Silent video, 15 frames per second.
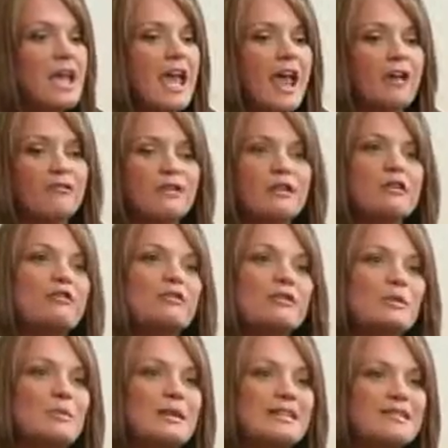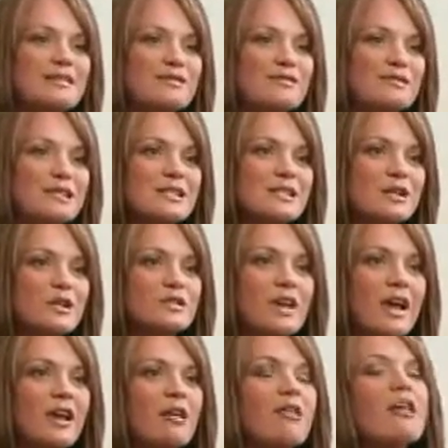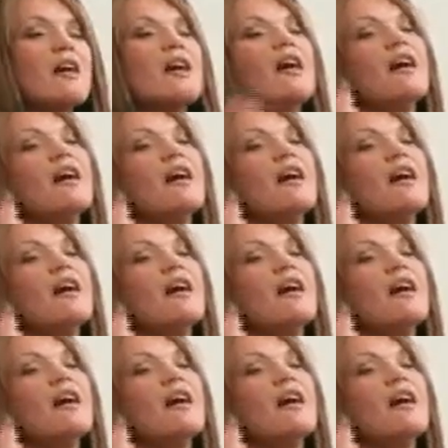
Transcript: every new little piece of research, I go,